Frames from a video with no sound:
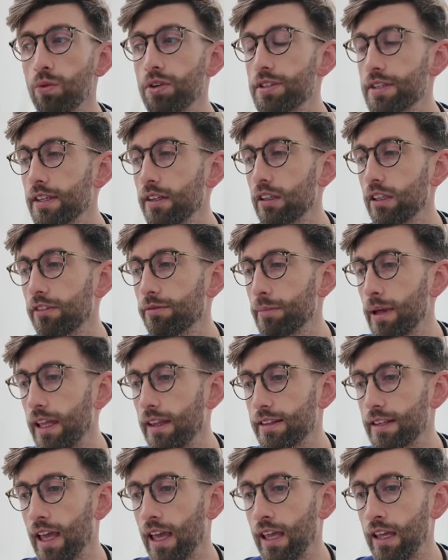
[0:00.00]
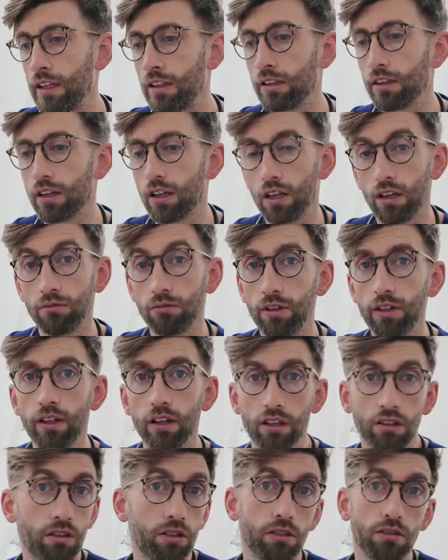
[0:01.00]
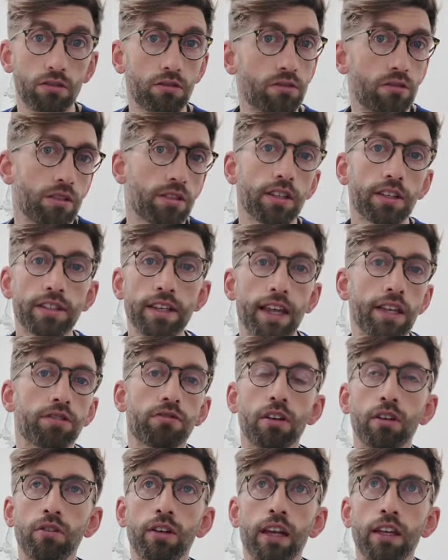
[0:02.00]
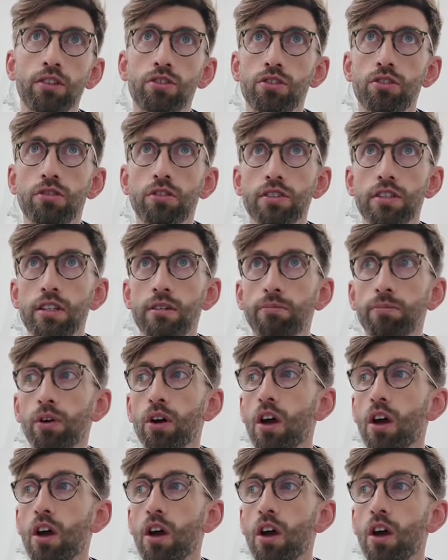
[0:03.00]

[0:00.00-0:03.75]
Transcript: we still have maintained a good success rate of getting students in,